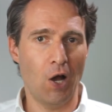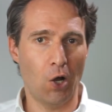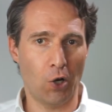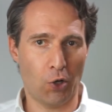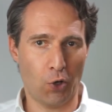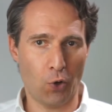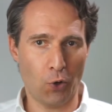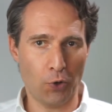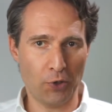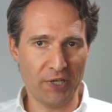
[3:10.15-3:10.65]

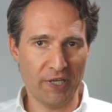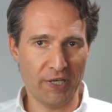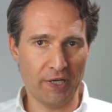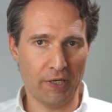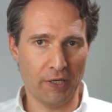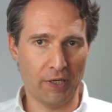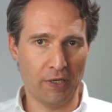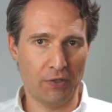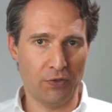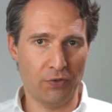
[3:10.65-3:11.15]

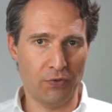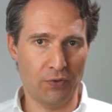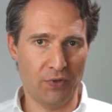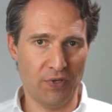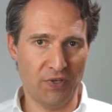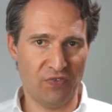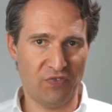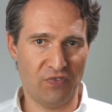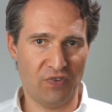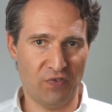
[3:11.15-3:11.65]
According to
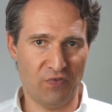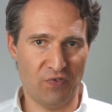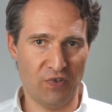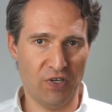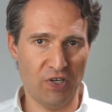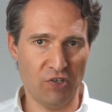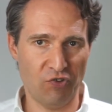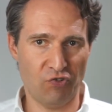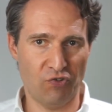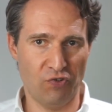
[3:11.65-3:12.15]
this
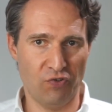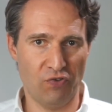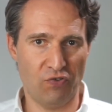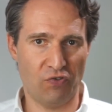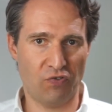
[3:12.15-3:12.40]
definition,